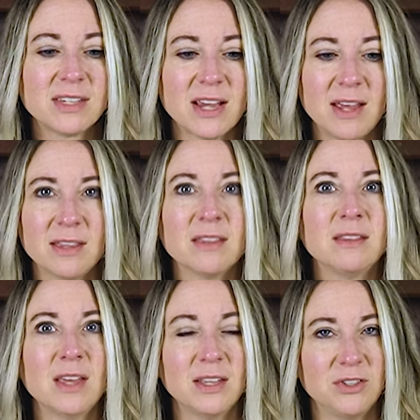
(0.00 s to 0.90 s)
it's saying that
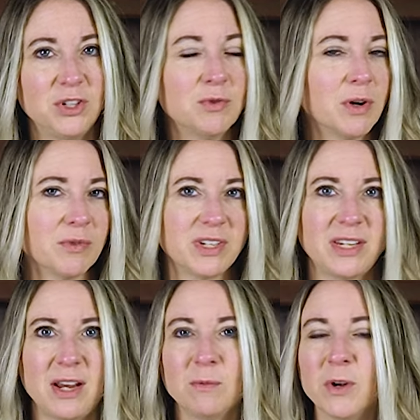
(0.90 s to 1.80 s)
it's due on
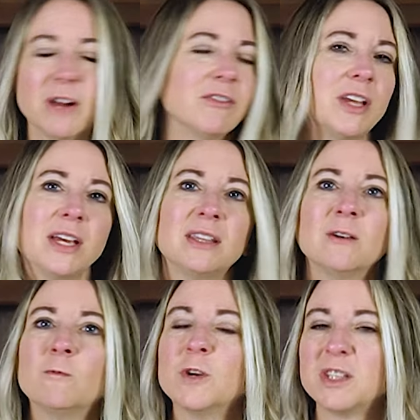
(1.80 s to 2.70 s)
receipt. Whenever they get the
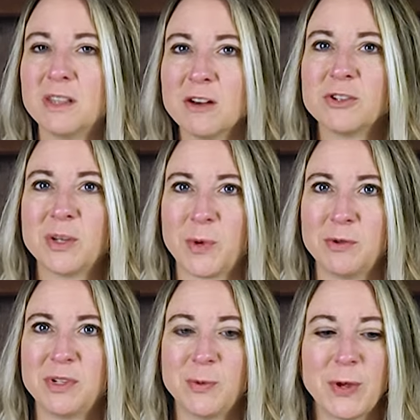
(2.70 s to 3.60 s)
invoice, they're
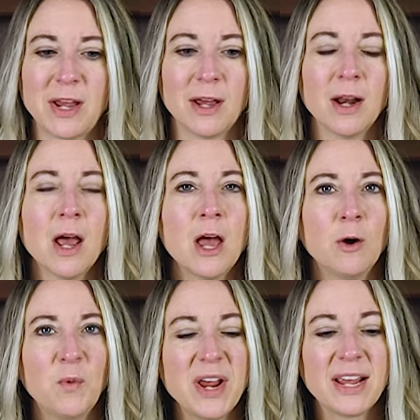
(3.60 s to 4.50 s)
supposed to pay it. We